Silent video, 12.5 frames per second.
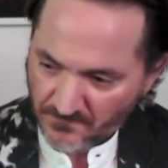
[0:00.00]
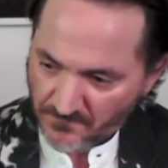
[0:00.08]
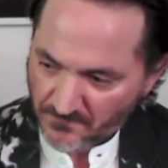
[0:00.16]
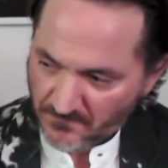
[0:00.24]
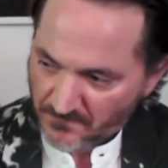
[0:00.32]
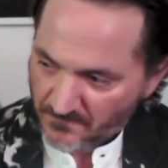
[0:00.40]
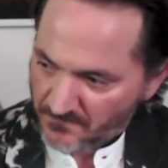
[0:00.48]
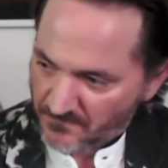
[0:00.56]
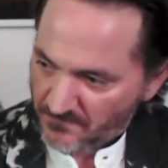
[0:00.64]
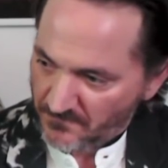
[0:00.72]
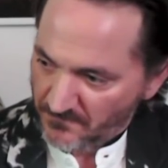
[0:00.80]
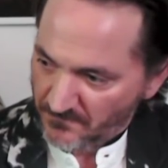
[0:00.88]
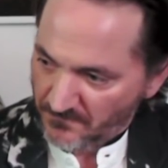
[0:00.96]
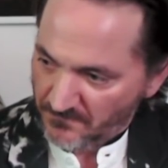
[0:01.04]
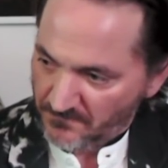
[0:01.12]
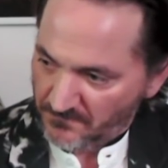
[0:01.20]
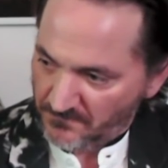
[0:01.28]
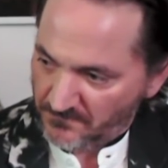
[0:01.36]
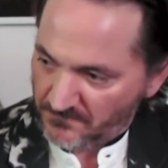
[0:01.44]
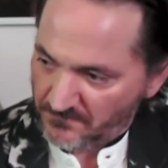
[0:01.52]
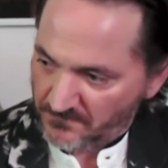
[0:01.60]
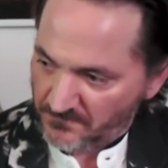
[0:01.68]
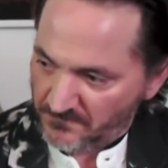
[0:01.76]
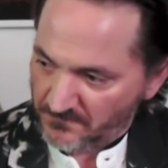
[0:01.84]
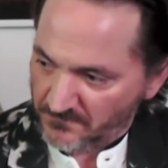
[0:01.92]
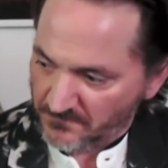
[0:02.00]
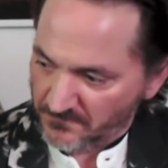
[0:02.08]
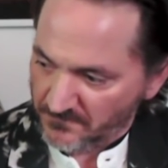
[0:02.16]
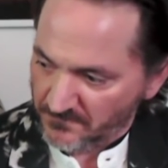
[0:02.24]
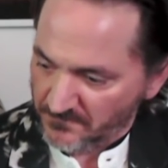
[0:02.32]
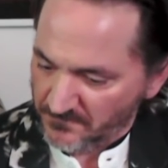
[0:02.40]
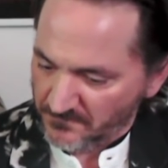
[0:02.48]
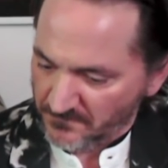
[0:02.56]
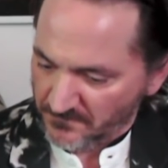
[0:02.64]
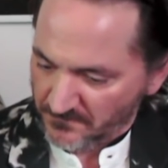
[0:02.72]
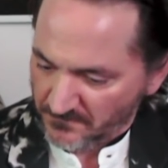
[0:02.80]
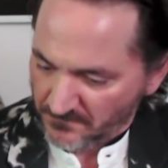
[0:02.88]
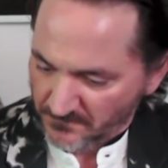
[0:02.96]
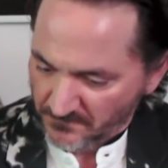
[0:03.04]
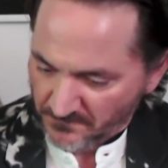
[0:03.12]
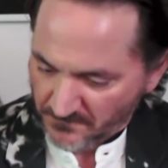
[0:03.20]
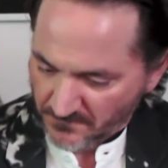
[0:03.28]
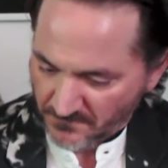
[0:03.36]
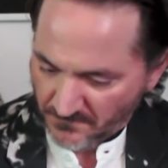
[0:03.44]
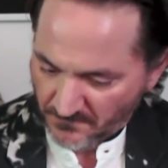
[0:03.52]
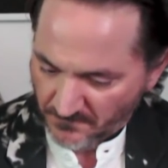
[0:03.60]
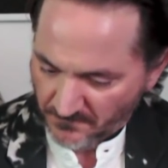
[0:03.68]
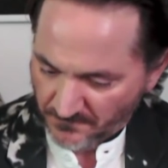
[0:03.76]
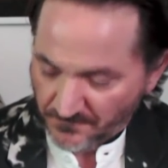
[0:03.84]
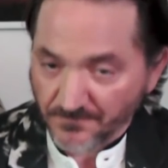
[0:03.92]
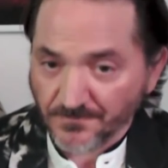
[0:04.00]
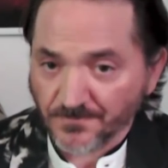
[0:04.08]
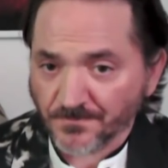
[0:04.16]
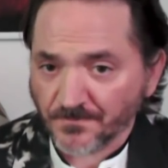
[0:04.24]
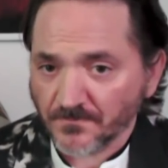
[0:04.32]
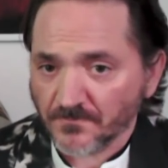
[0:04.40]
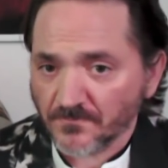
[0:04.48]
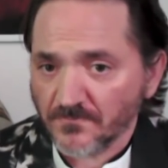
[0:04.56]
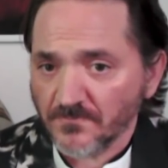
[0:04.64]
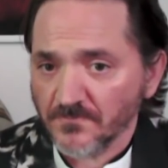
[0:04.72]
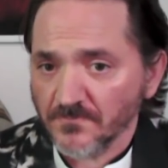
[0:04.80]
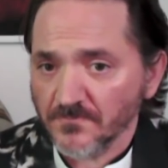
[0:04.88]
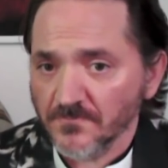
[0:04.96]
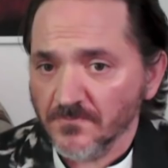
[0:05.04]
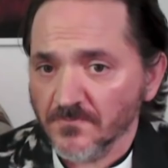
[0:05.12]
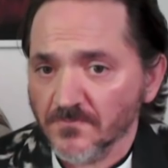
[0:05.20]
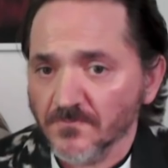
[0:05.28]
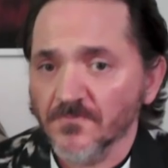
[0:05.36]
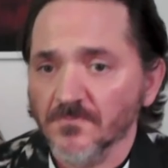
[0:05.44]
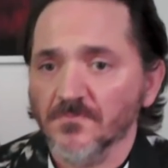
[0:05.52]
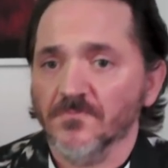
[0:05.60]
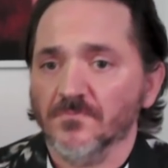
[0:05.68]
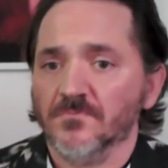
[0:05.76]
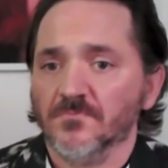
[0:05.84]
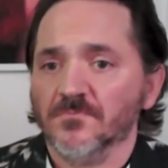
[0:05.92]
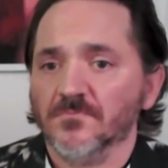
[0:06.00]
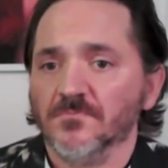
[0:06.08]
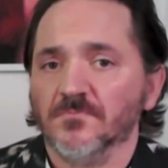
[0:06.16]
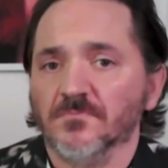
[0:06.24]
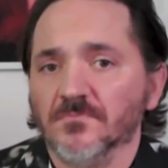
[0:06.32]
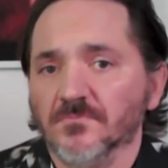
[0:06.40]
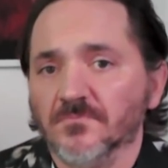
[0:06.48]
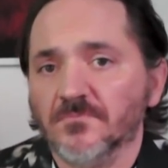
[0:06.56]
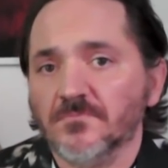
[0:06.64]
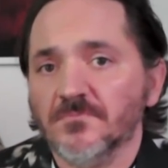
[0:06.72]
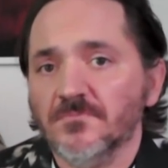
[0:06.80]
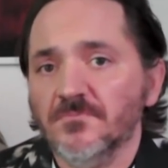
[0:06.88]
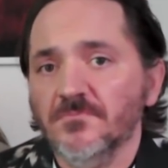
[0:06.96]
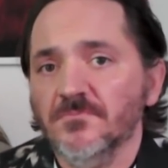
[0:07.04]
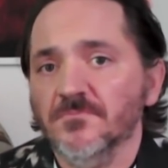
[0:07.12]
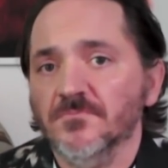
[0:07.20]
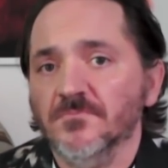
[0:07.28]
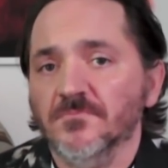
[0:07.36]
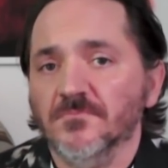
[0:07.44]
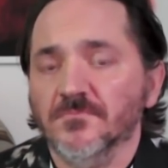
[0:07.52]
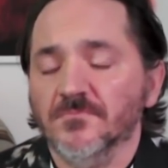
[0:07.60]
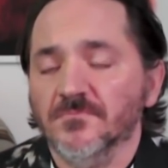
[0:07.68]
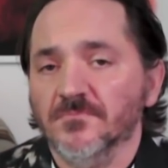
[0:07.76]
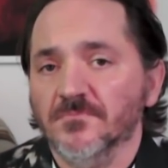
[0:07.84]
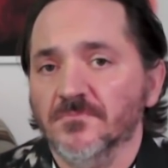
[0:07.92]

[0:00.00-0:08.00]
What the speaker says: This person isn't speaking.